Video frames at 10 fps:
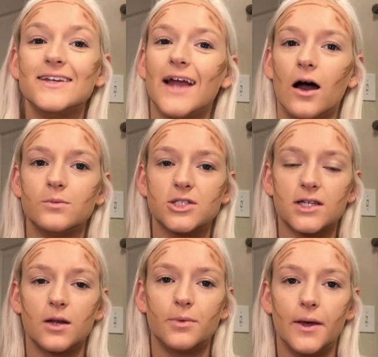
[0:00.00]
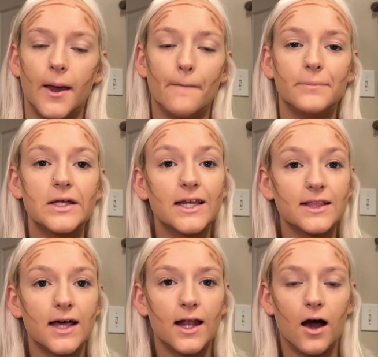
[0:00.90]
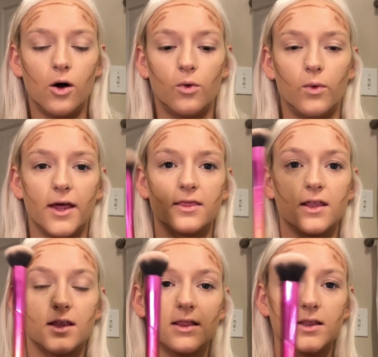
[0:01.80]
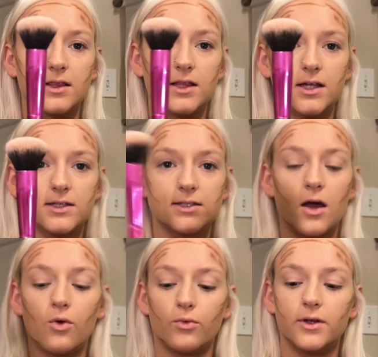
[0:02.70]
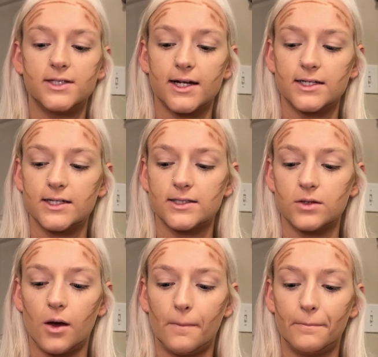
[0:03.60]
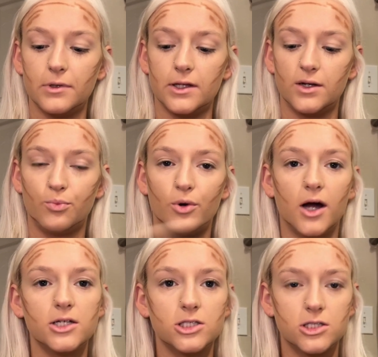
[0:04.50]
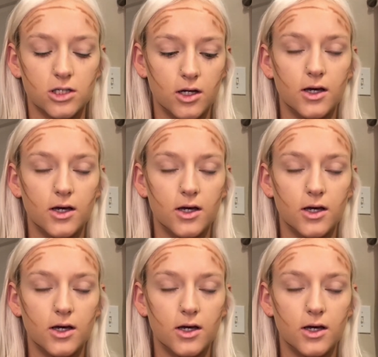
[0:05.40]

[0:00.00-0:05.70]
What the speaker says: Now I'm just gonna be blending that out with this Real Techniques blend brush.